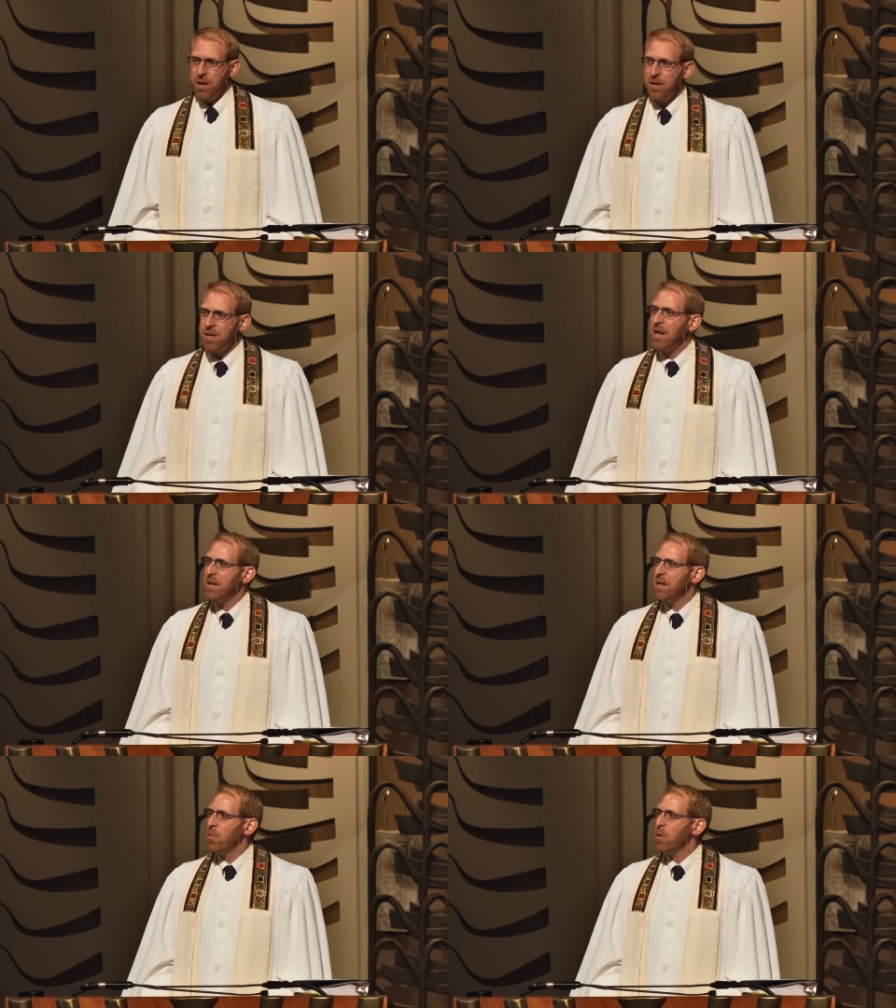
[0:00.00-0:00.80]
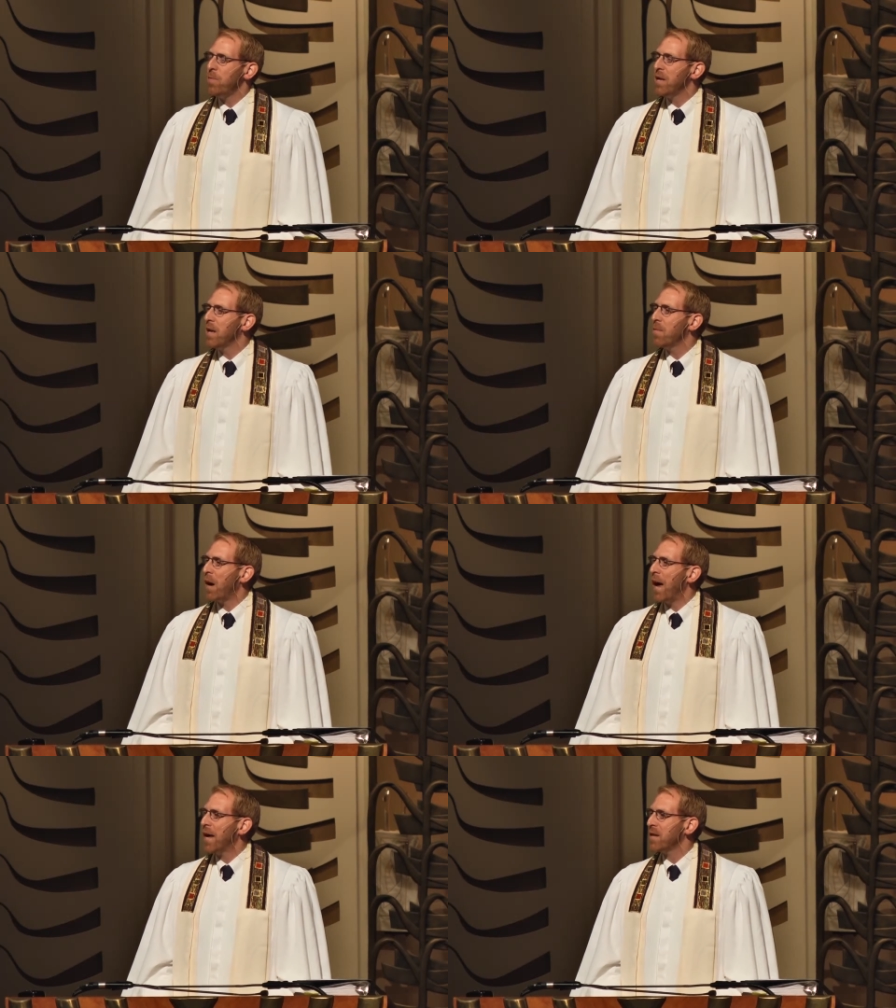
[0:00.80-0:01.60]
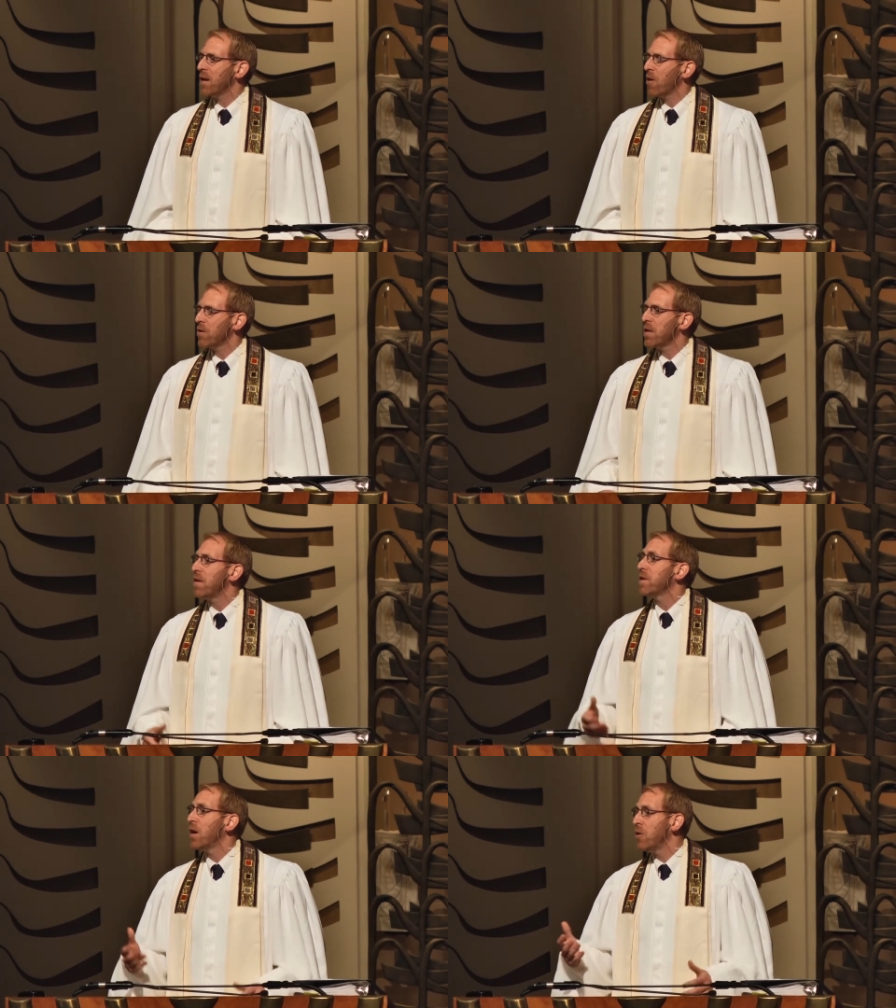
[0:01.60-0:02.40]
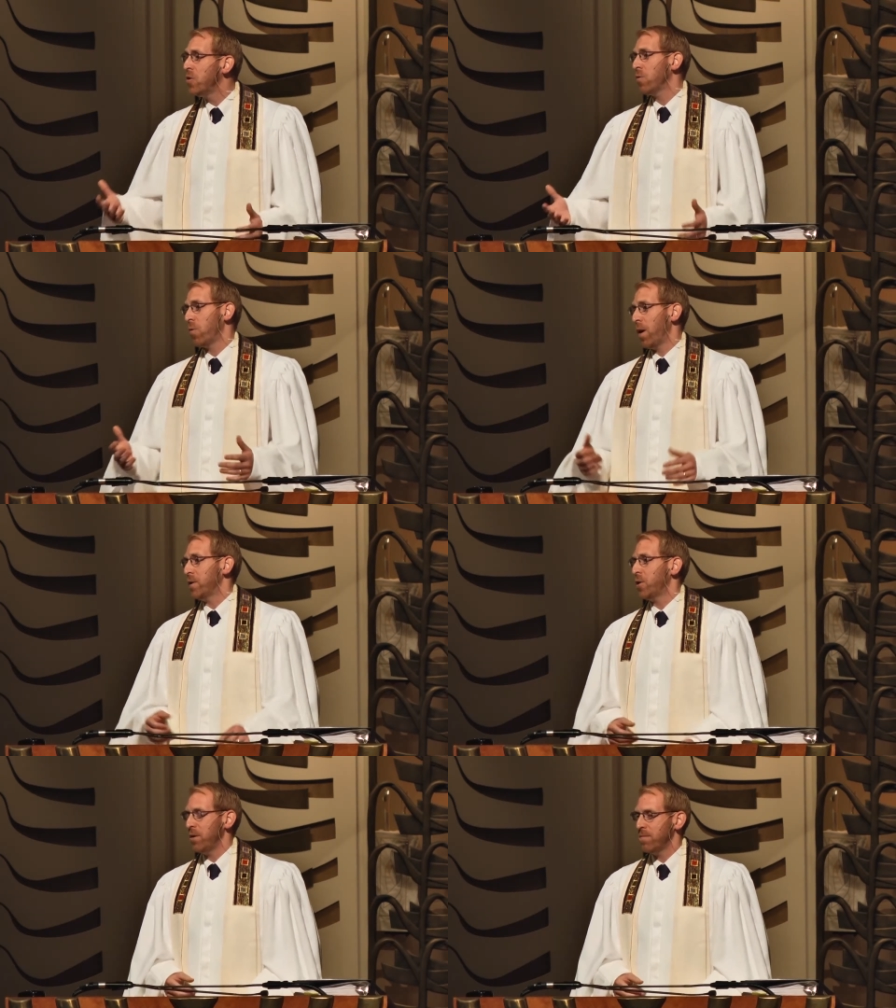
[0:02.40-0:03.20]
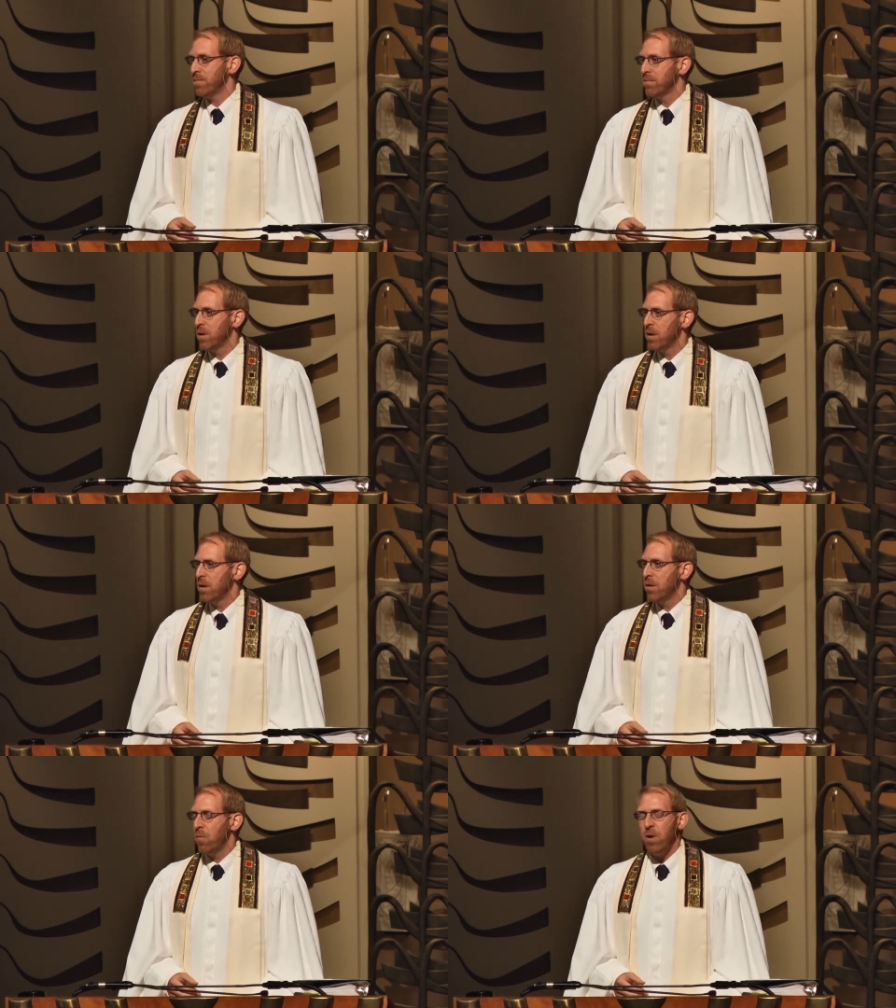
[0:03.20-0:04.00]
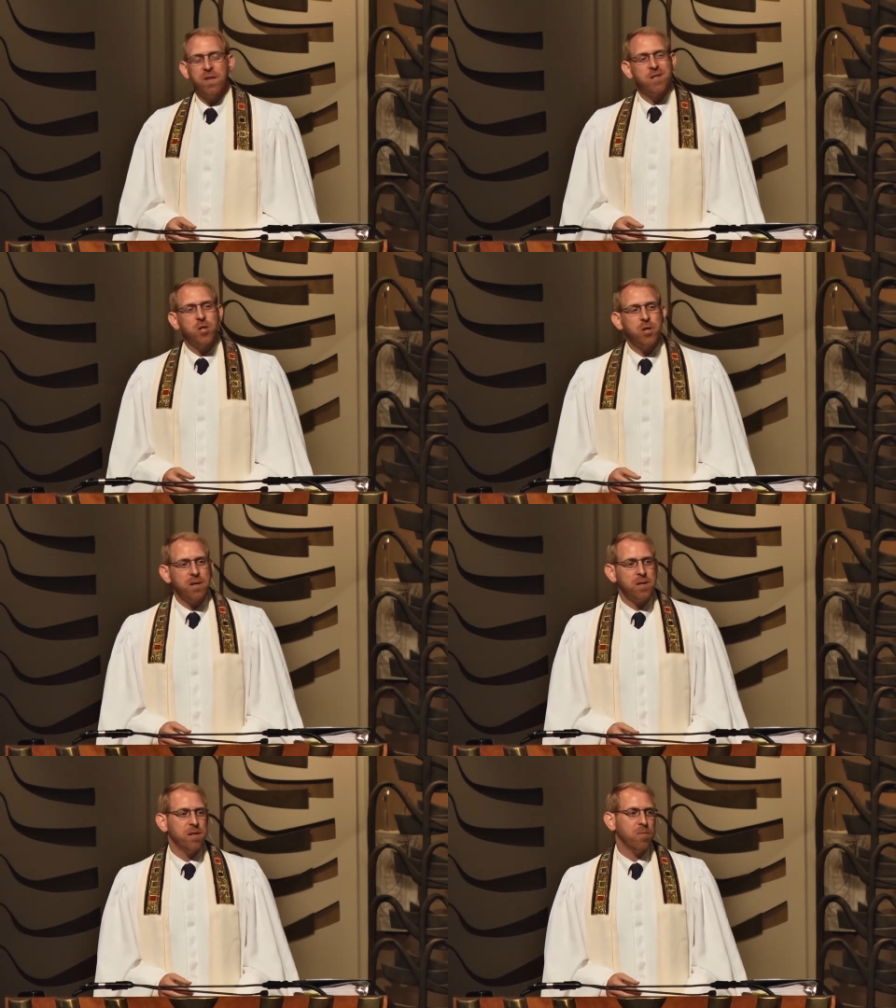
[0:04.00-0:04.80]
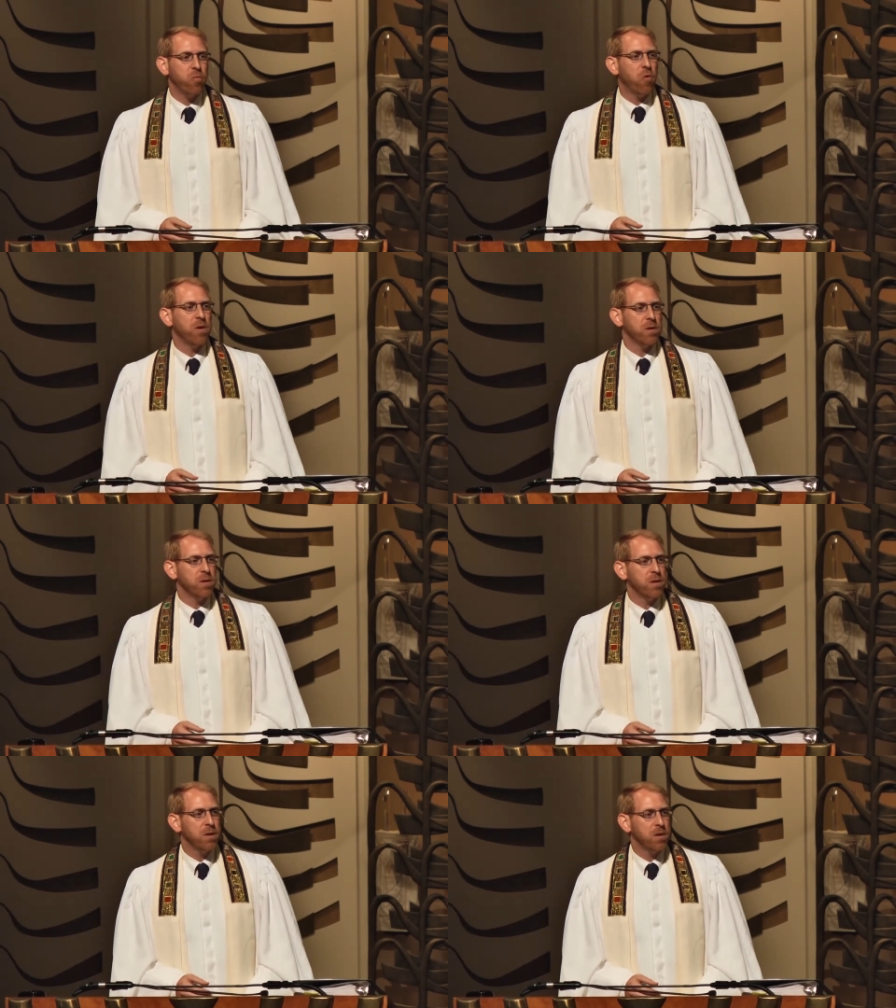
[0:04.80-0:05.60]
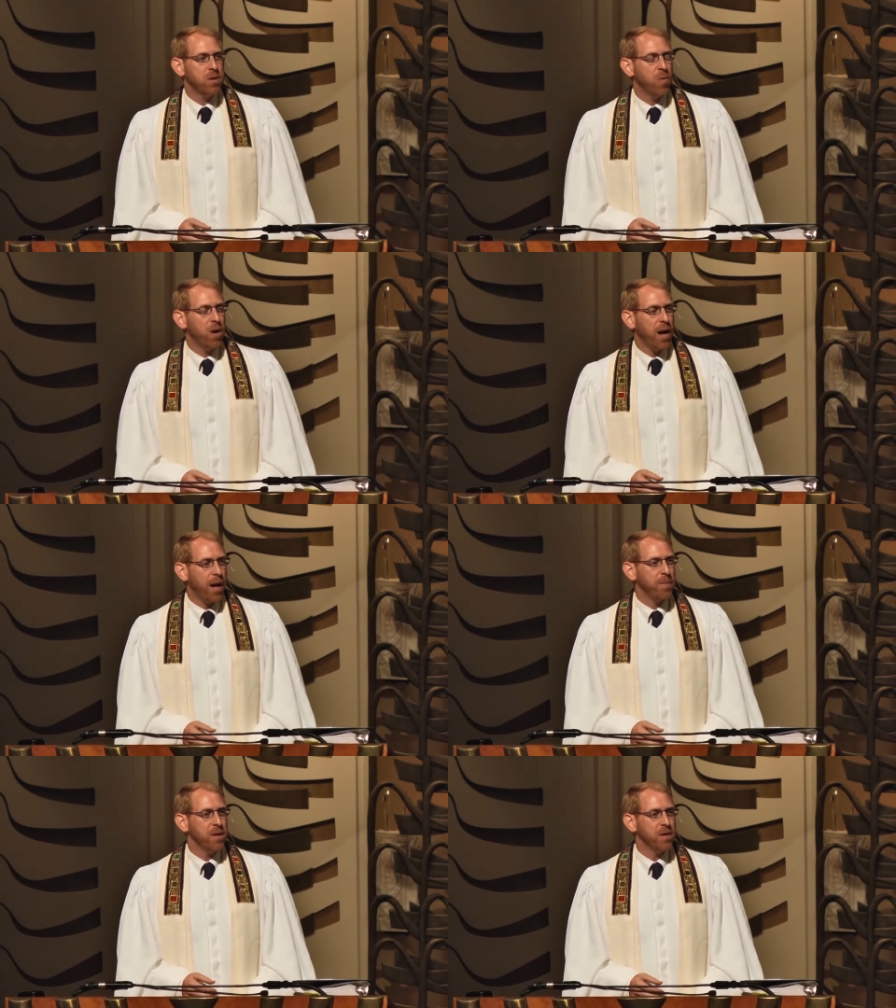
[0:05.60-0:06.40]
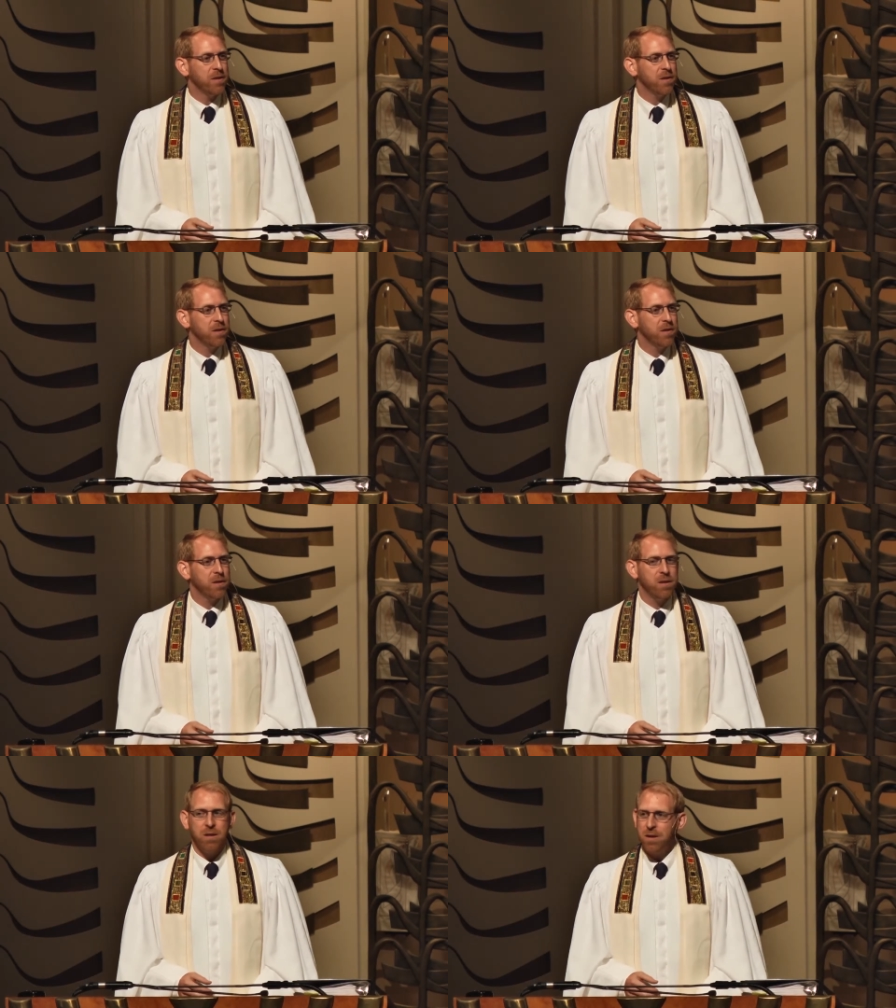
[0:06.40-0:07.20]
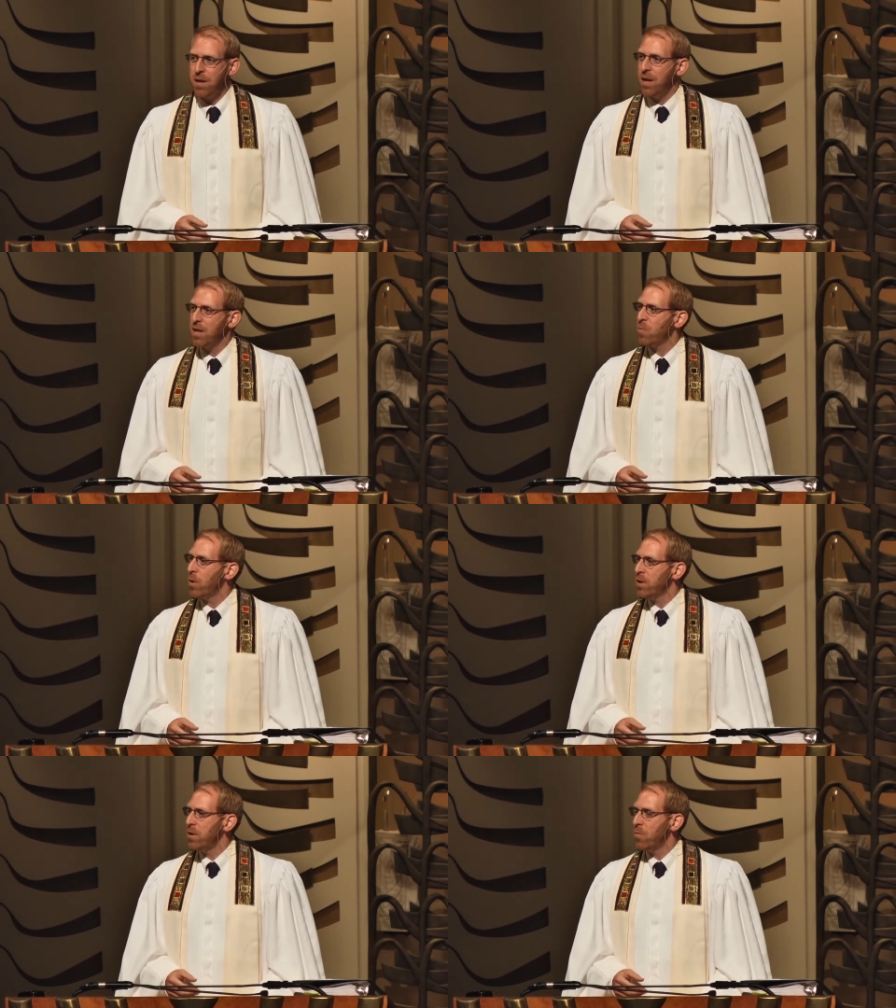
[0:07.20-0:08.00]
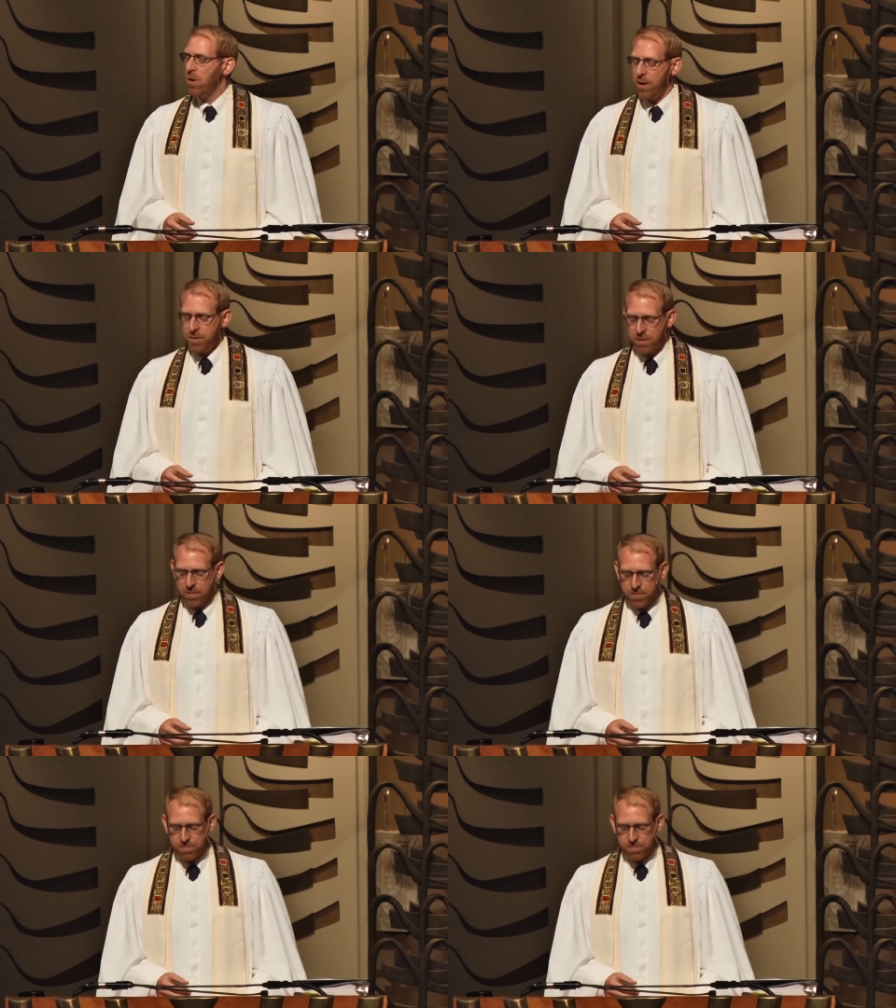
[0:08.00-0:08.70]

And it says that we begin by asking ourselves a new question, one that's just as important to our happiness as what do you want?